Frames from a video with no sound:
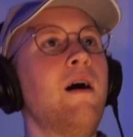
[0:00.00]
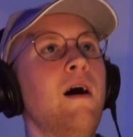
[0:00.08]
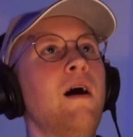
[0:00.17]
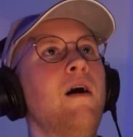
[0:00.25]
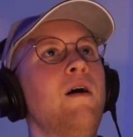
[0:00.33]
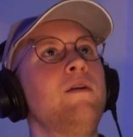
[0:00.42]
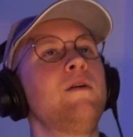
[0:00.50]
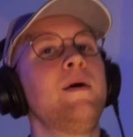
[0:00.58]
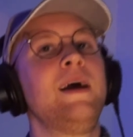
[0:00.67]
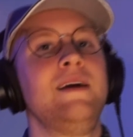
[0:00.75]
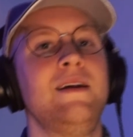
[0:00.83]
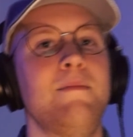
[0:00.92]
hauled
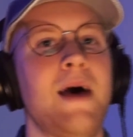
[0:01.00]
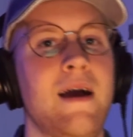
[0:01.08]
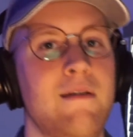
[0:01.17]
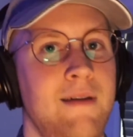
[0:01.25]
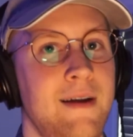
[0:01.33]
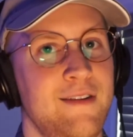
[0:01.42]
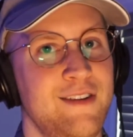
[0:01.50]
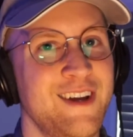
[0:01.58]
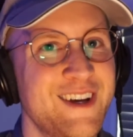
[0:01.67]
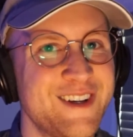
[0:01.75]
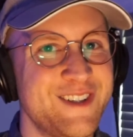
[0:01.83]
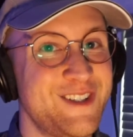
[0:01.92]
away in the background,
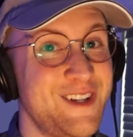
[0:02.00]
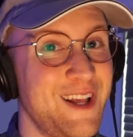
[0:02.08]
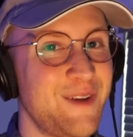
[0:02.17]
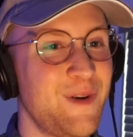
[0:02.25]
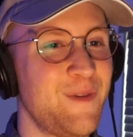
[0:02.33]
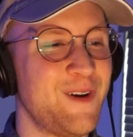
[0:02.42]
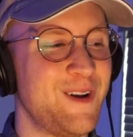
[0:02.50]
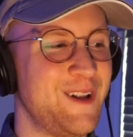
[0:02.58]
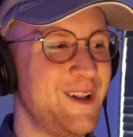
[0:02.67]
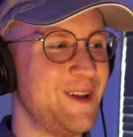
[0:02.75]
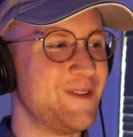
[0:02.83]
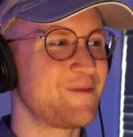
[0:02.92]
just like we
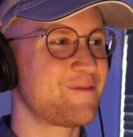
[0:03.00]
wanted it.